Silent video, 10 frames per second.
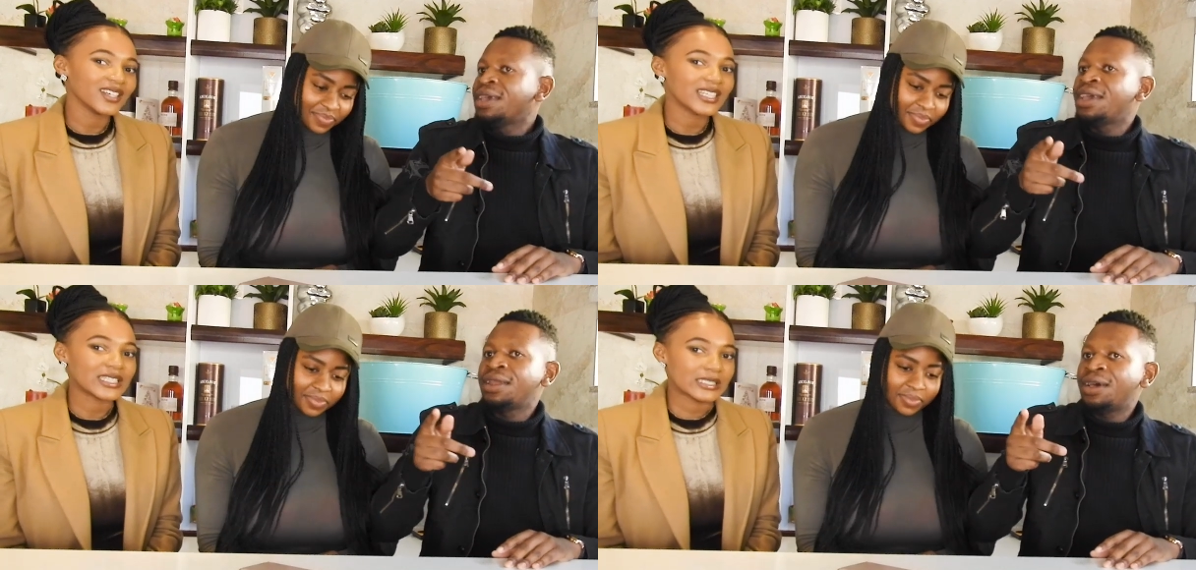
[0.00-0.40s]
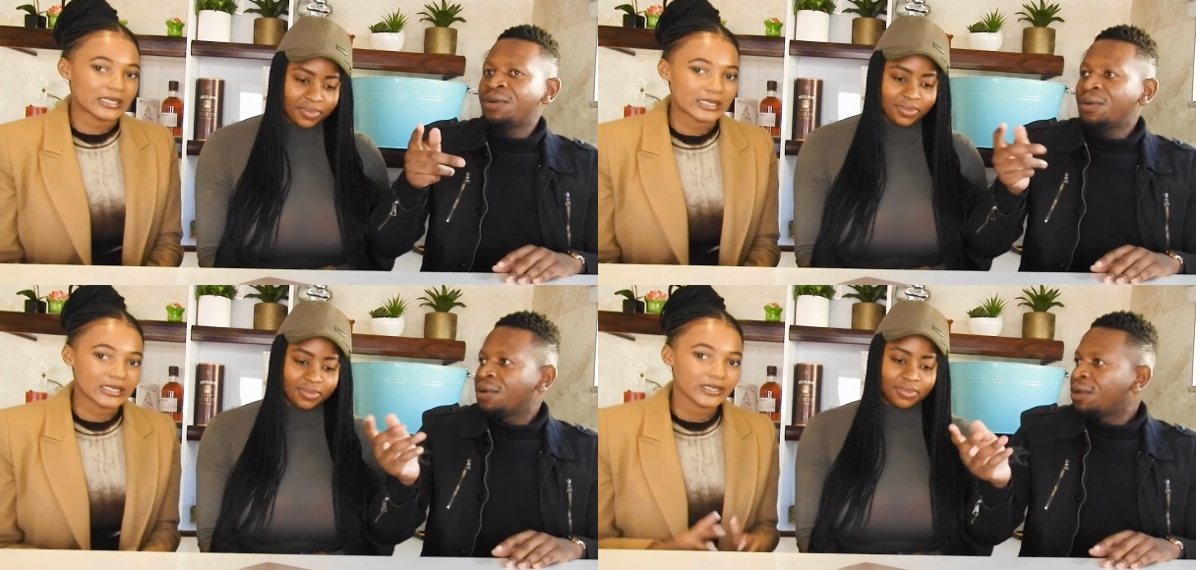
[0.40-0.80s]
Speaker 1: and
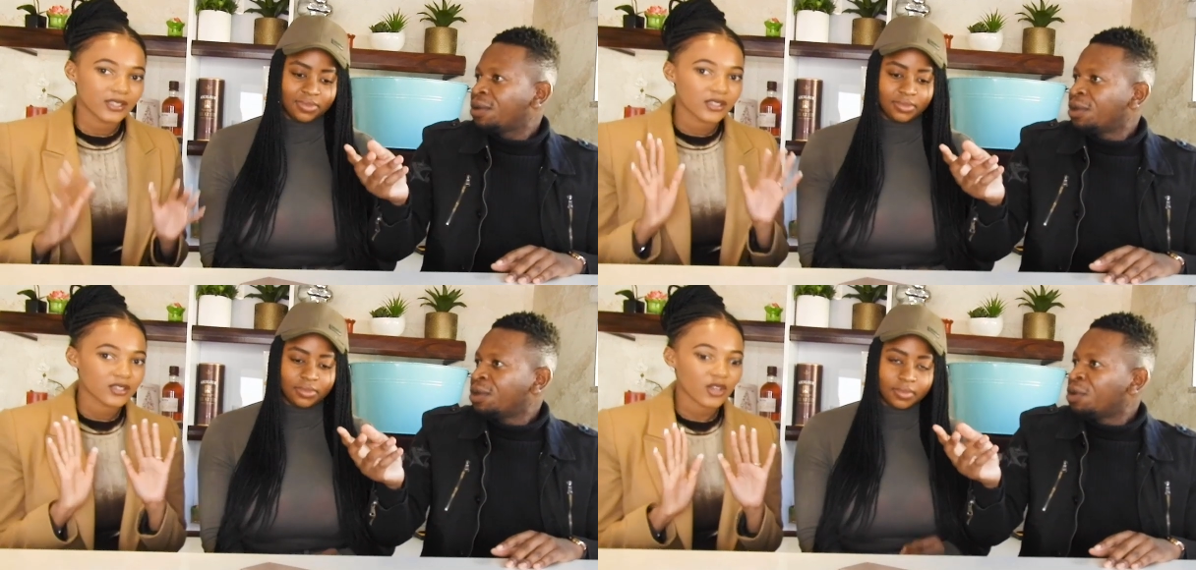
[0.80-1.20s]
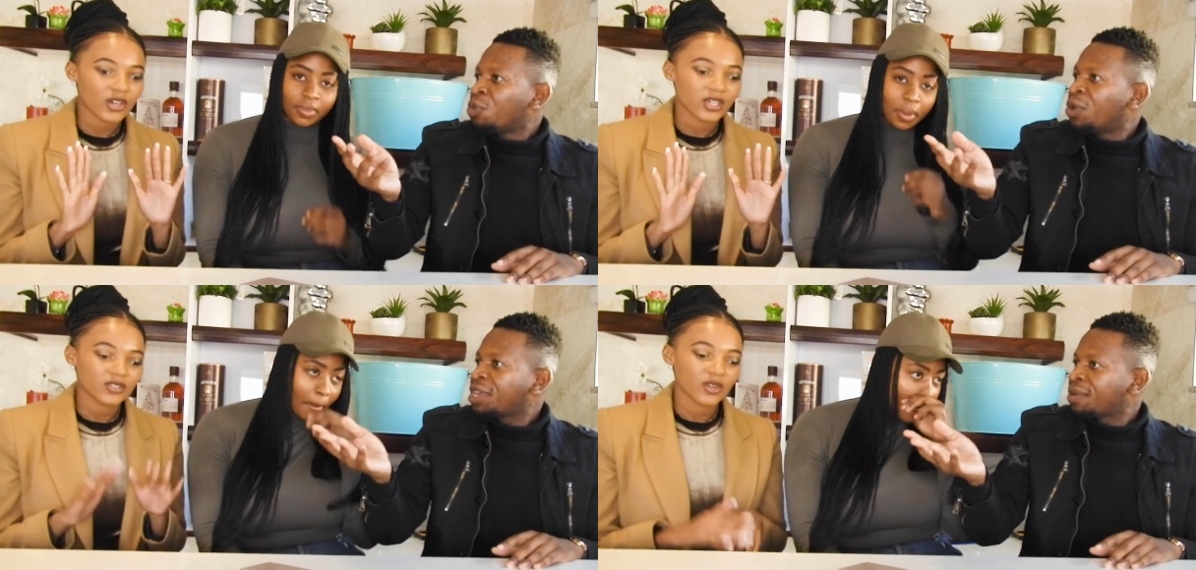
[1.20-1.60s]
now
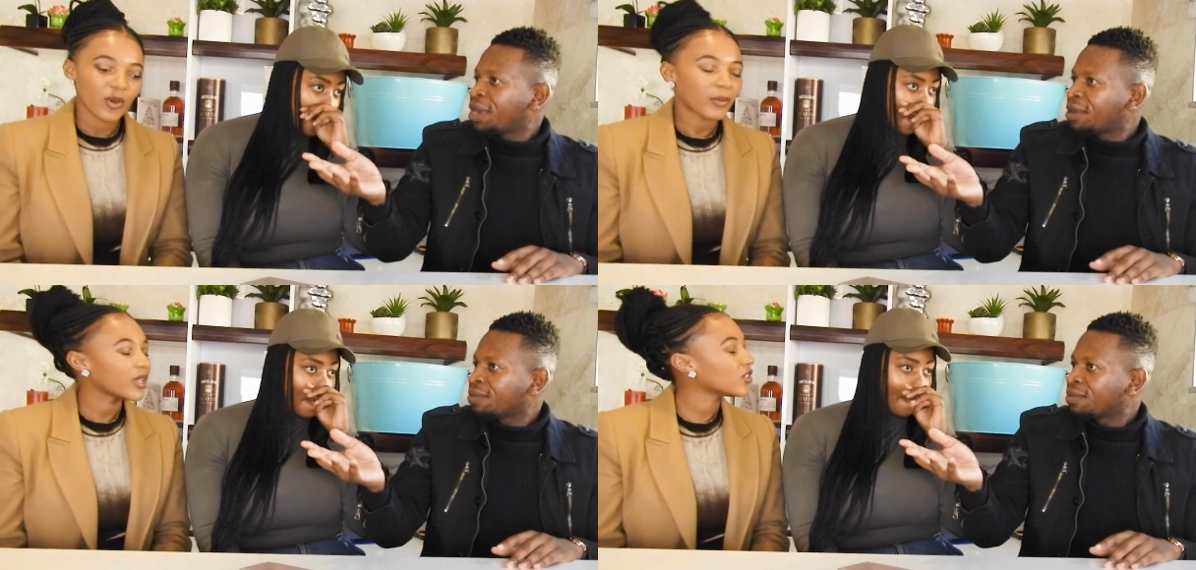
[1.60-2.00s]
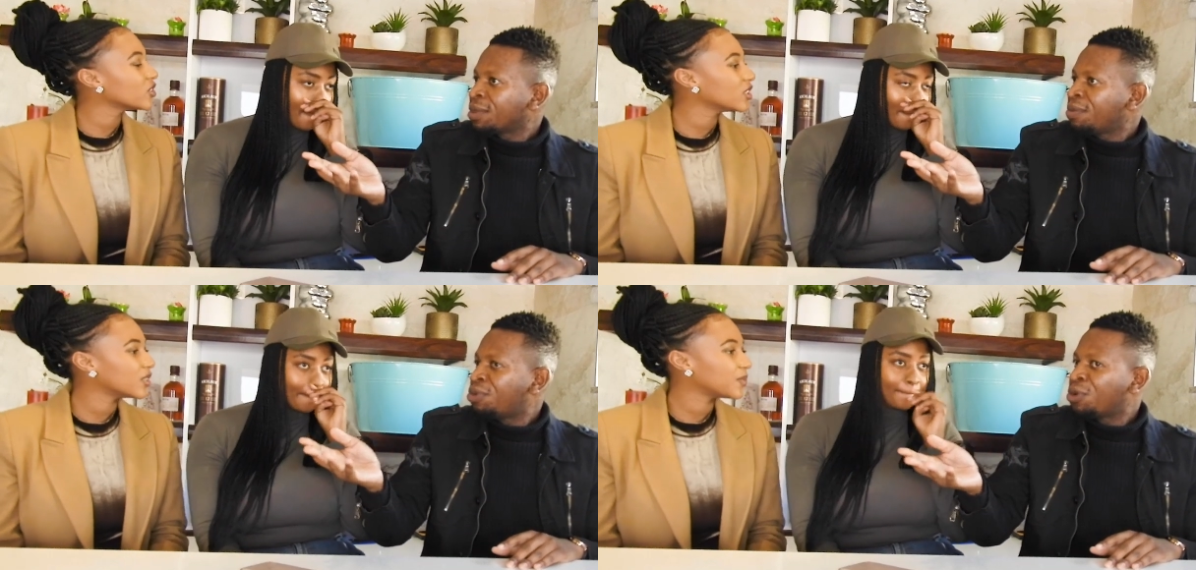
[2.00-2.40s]
working men,
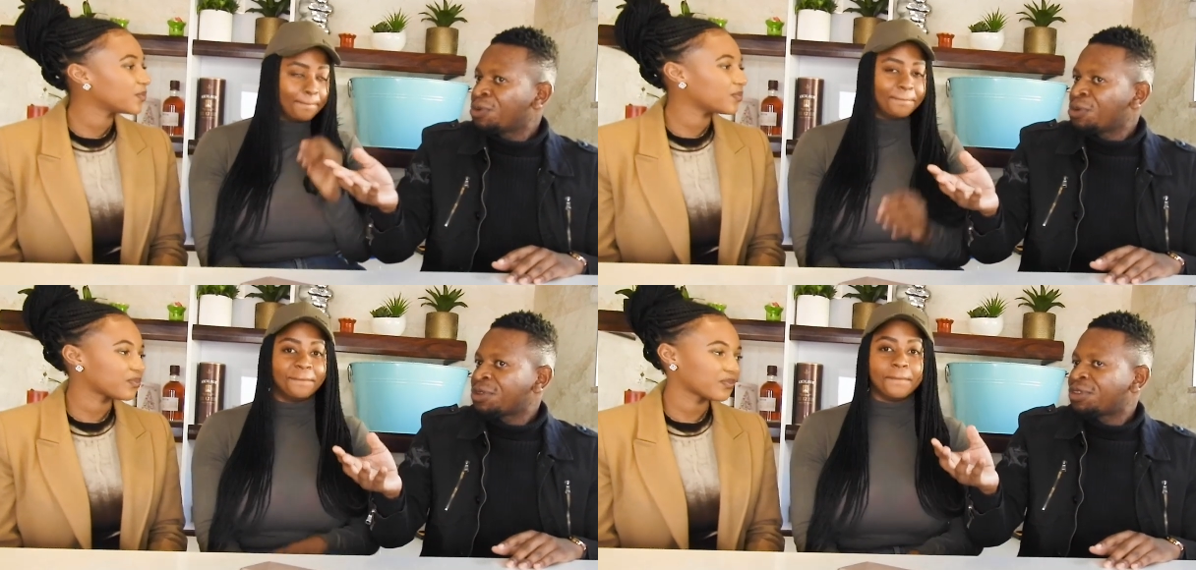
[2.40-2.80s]
broke,